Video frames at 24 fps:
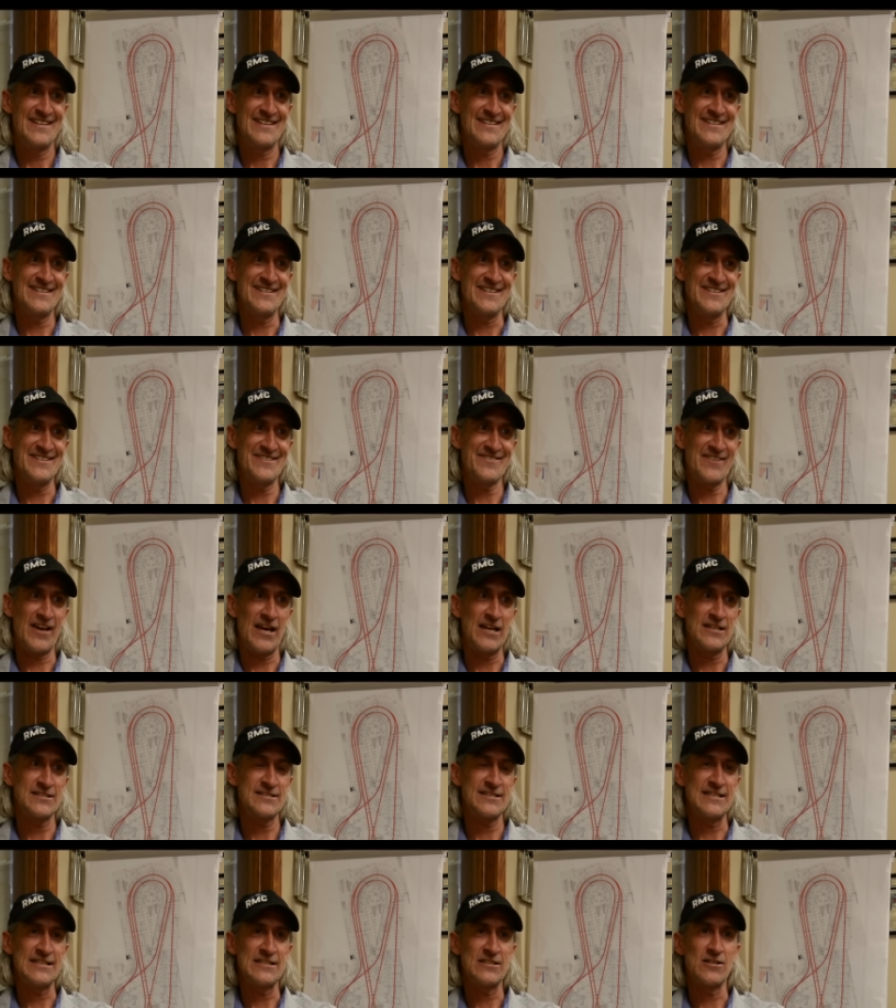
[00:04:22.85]
you know, you've kind of
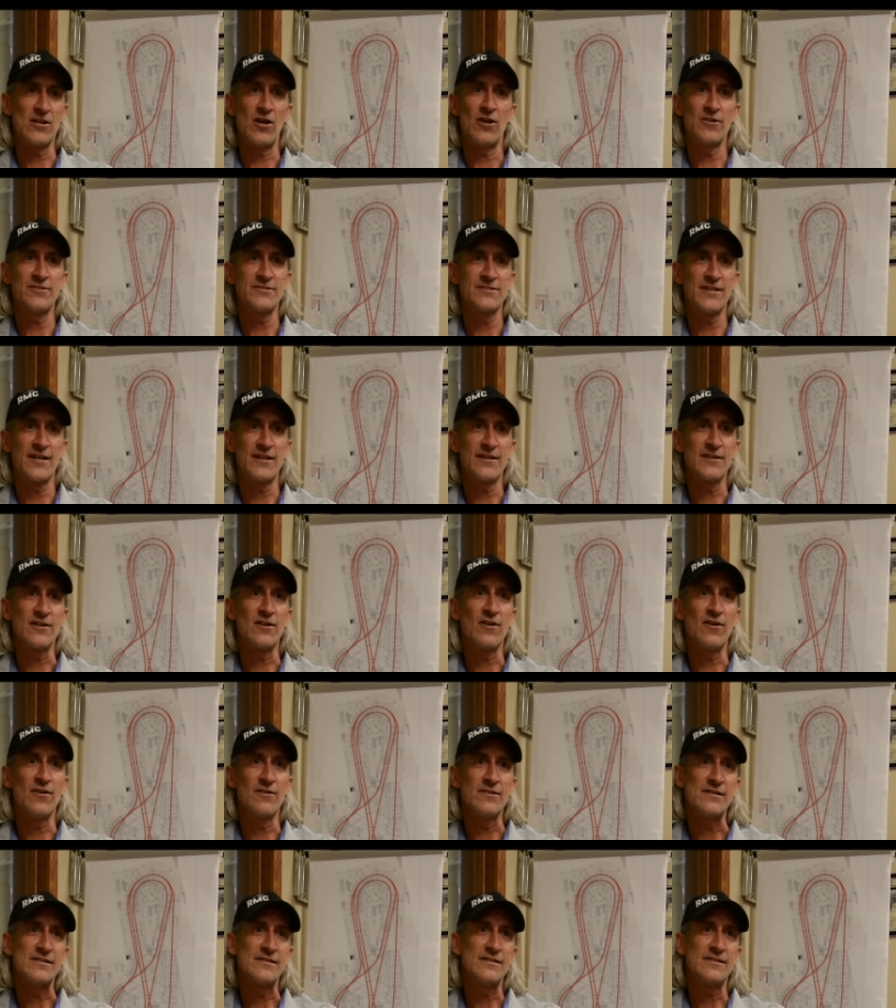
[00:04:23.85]
seen it all and done it
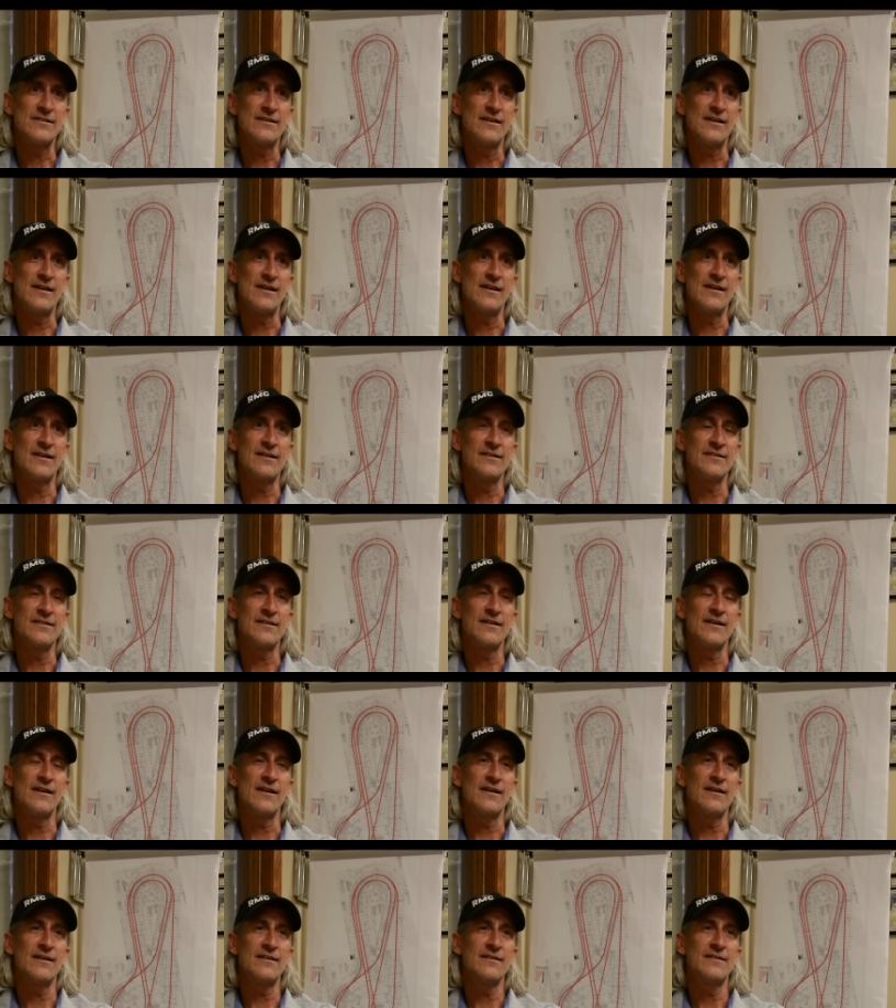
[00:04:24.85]
all, and
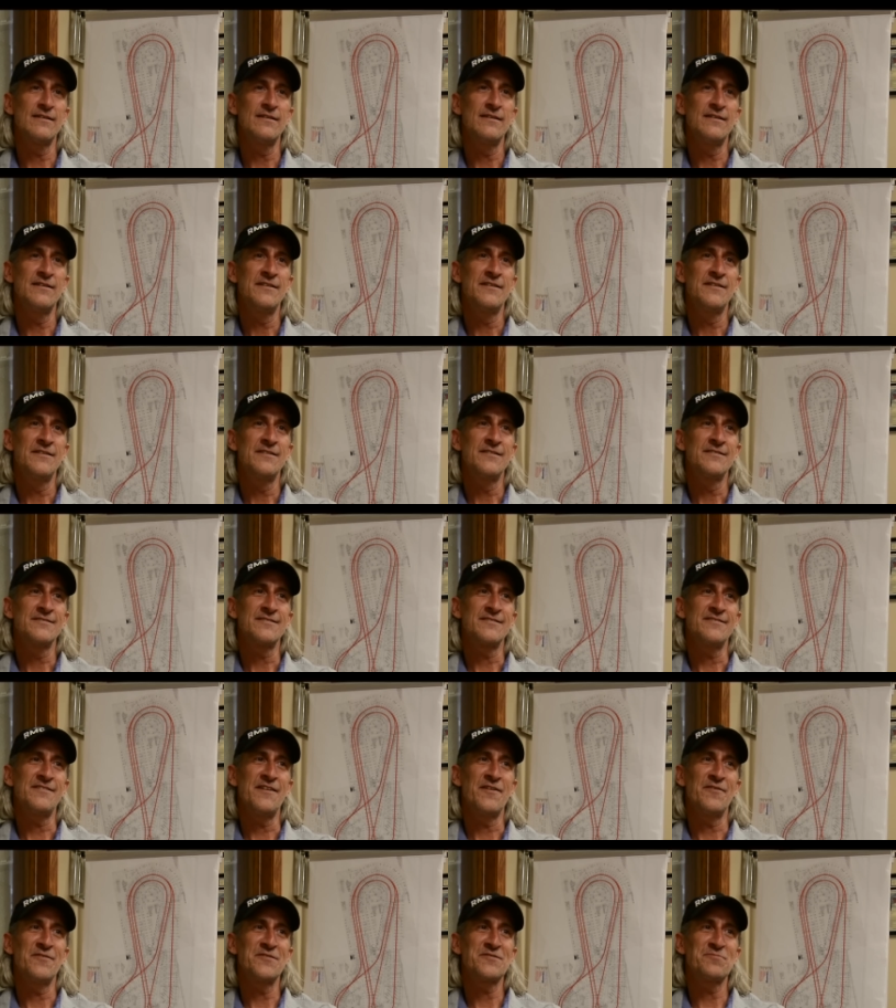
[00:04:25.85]
uh, so
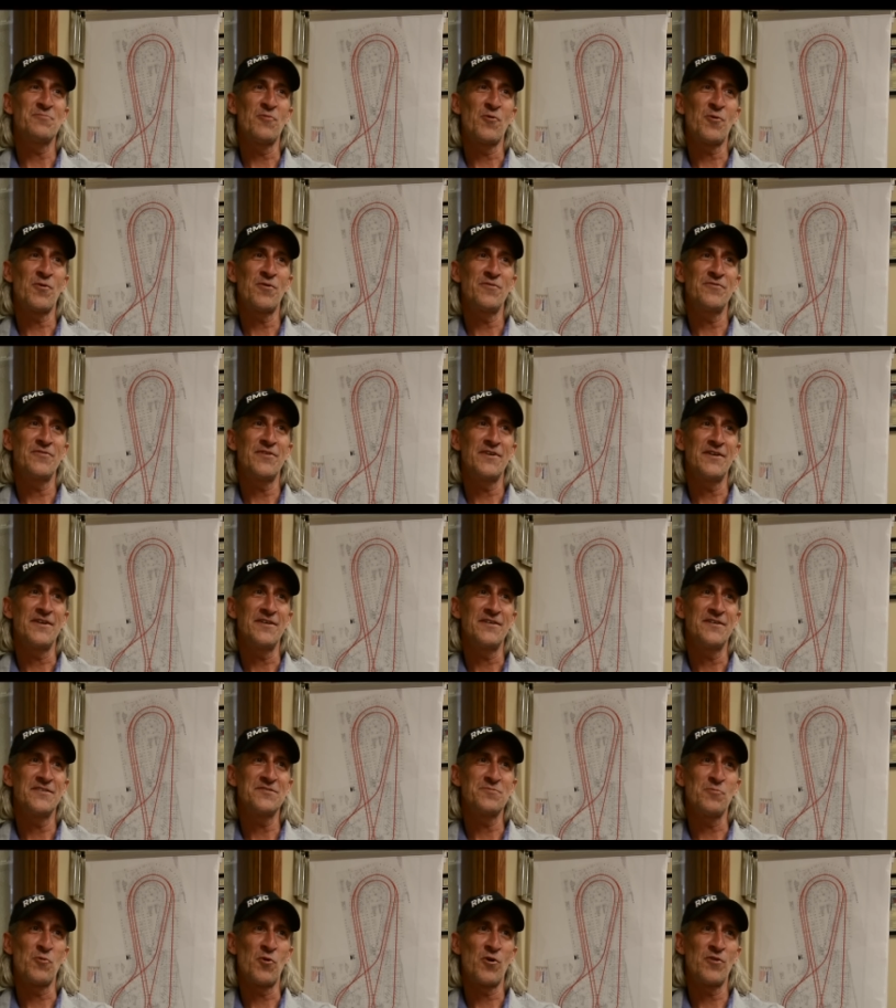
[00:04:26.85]
now it's more of a
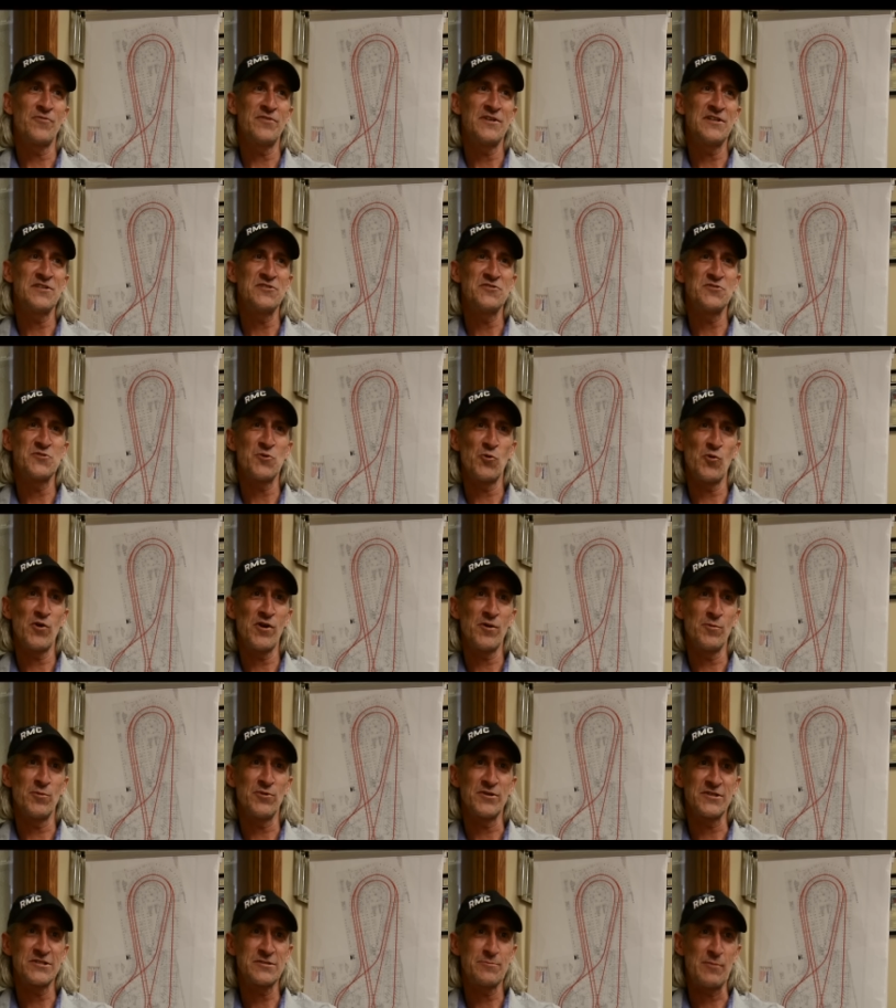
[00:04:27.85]
it's more of an
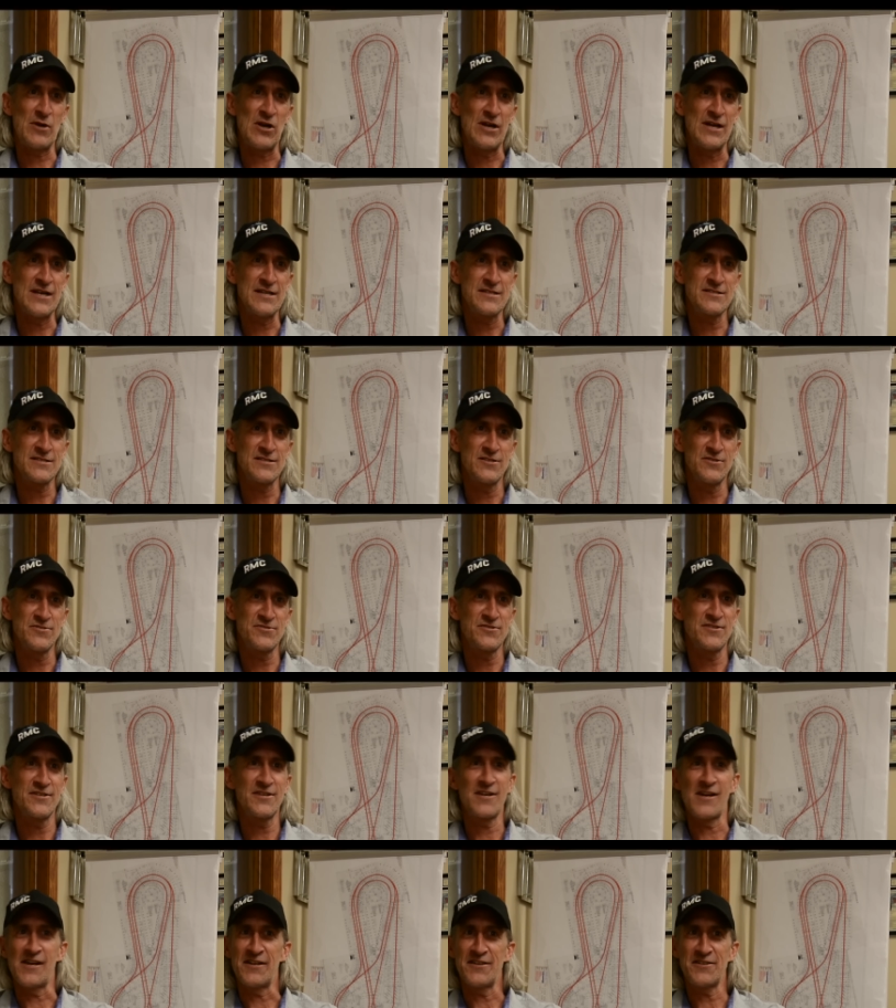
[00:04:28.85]
enjoyable experience, and those are
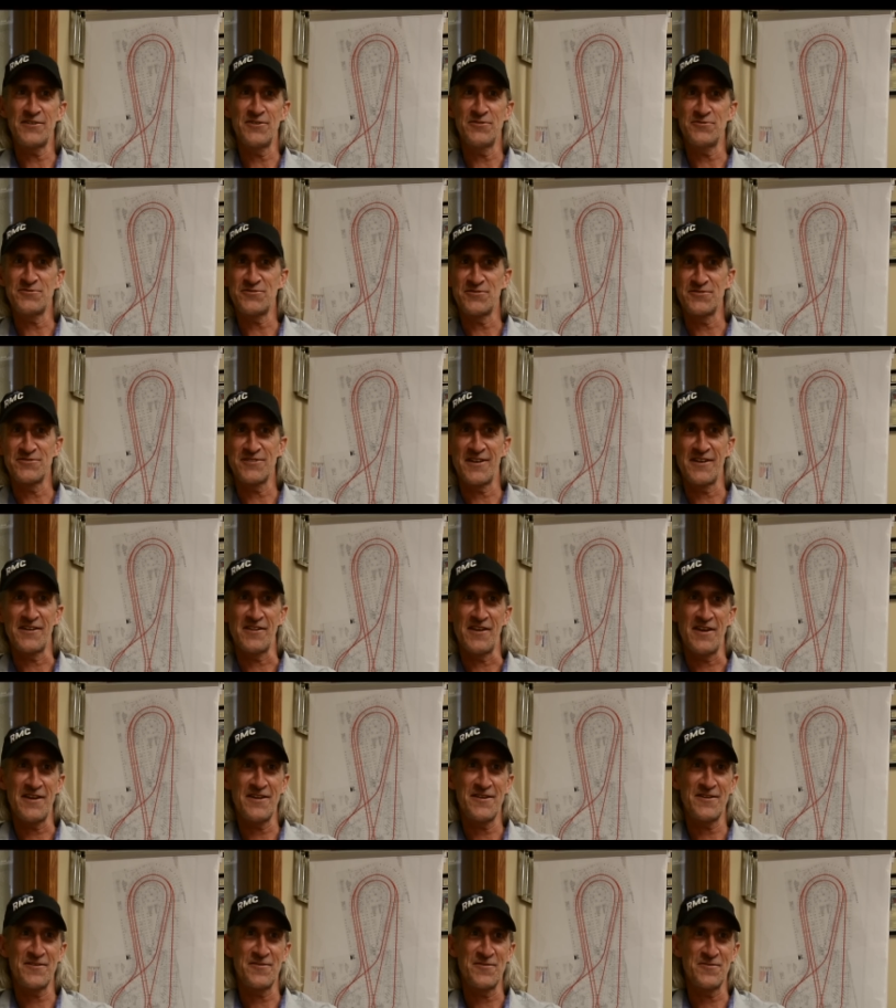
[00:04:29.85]
the kind of coasters I
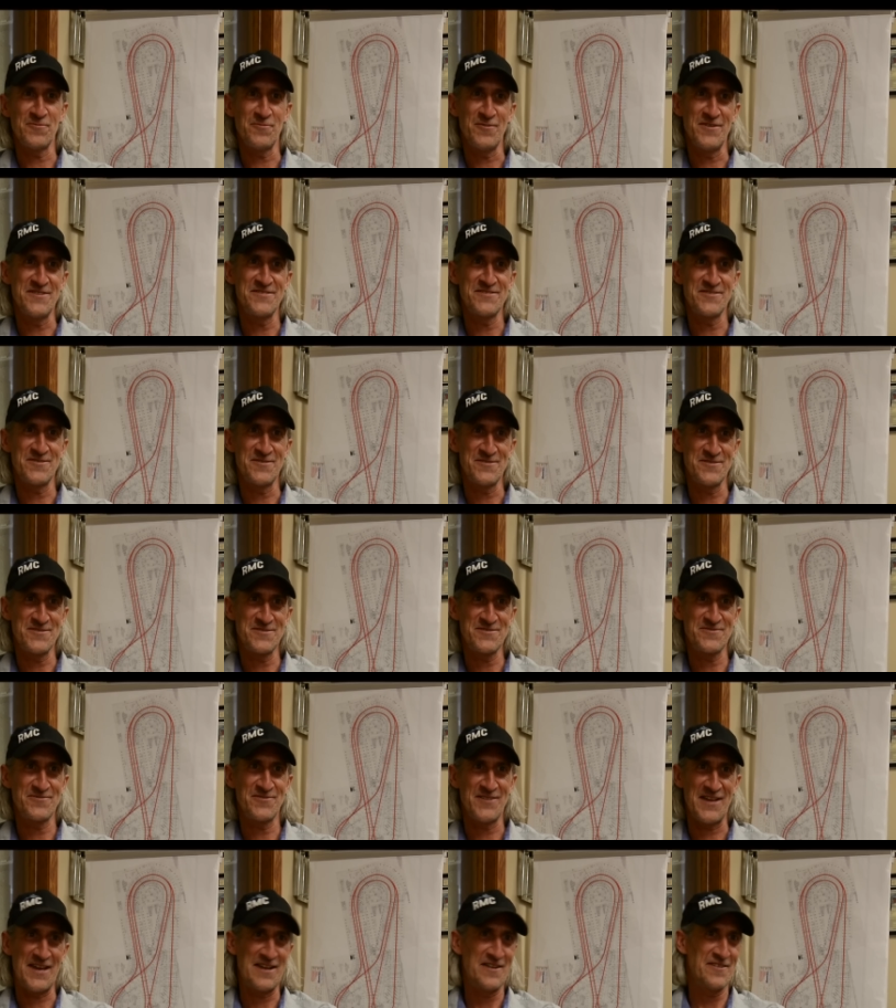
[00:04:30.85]
like are the ones that are just
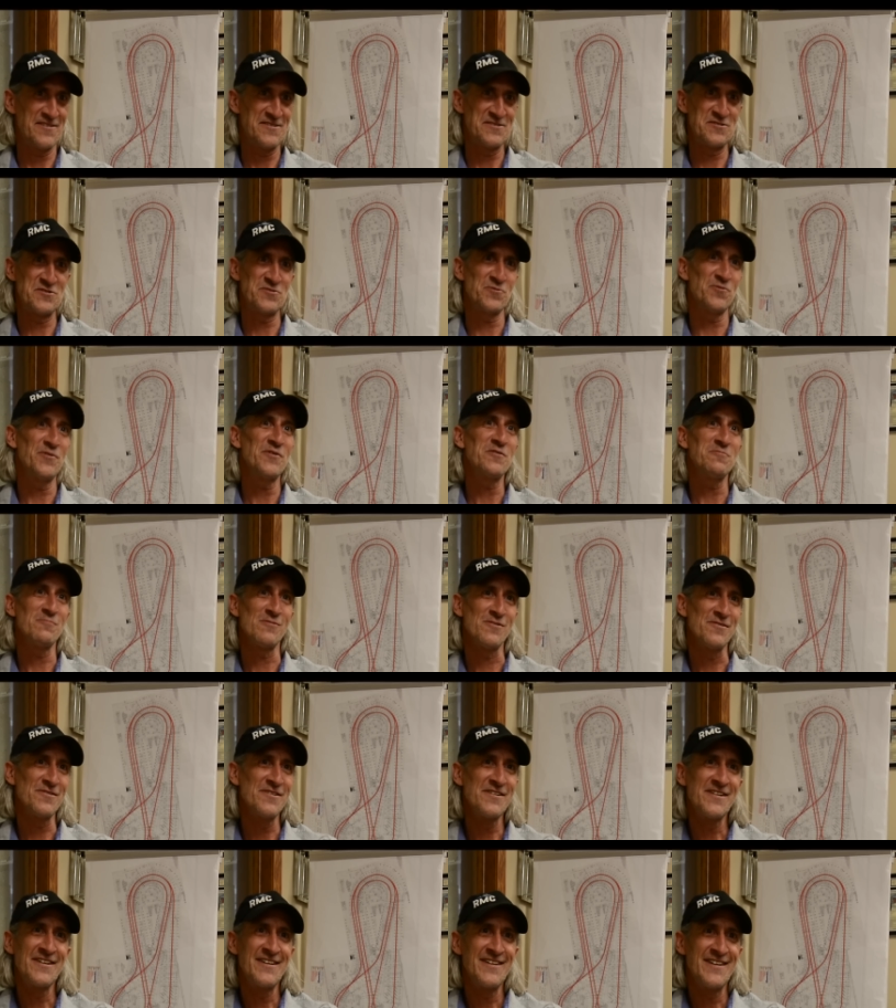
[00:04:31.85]
flat out enjoyable.